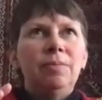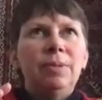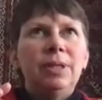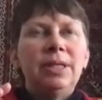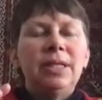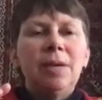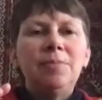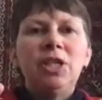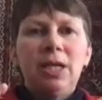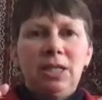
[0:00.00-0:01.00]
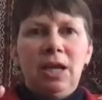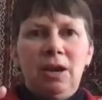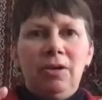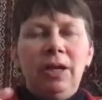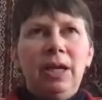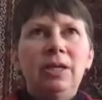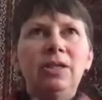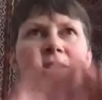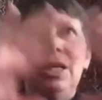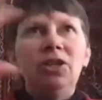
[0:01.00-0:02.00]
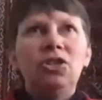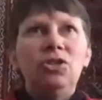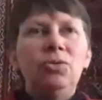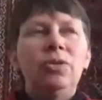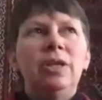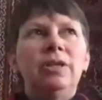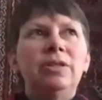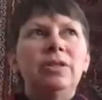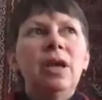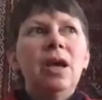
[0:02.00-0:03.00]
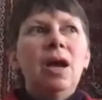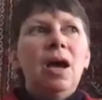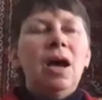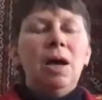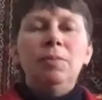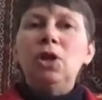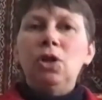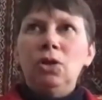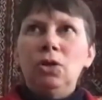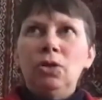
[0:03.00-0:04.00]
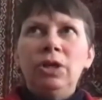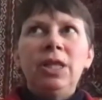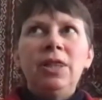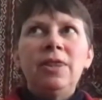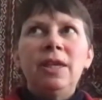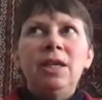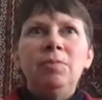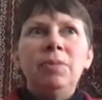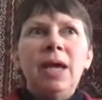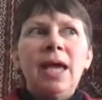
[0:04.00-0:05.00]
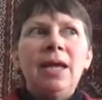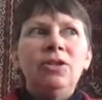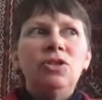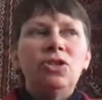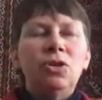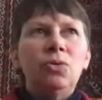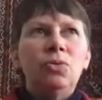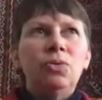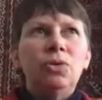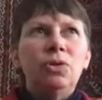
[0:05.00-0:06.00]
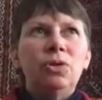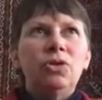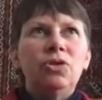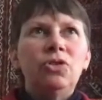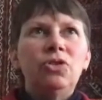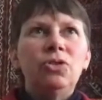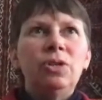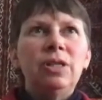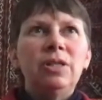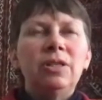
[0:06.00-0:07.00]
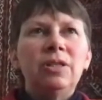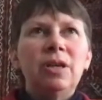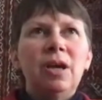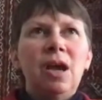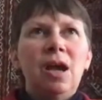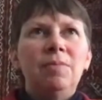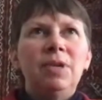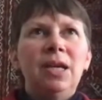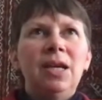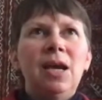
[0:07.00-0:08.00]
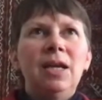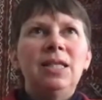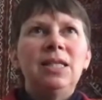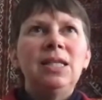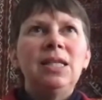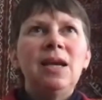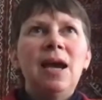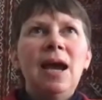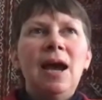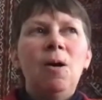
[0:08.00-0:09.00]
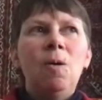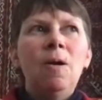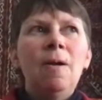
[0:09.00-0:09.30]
subject areas into this learning theme. And so the students can kind of see how,